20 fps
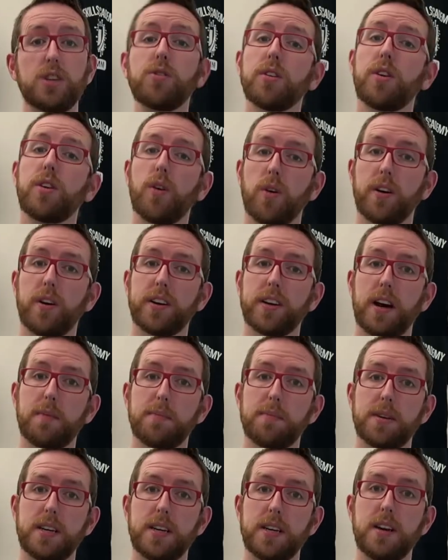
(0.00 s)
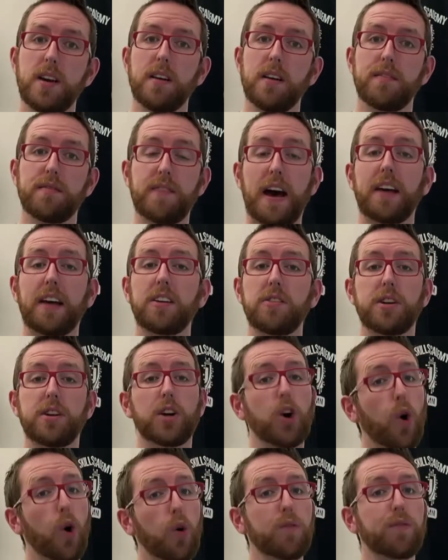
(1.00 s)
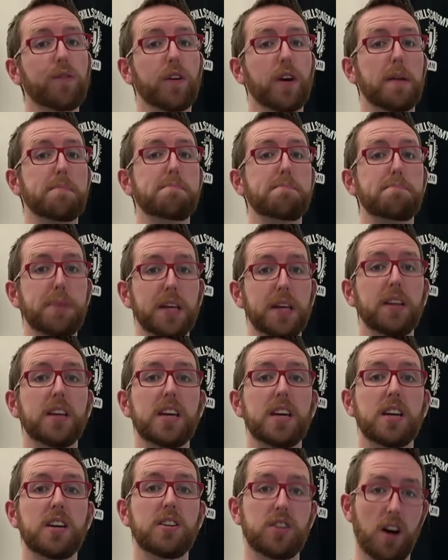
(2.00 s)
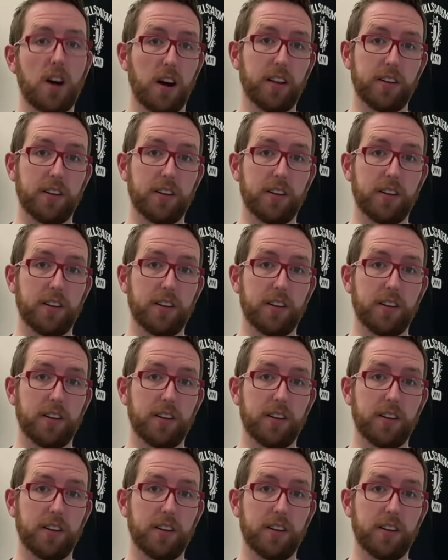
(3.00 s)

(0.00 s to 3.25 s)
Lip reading: unicorn company valued at over $1 billion.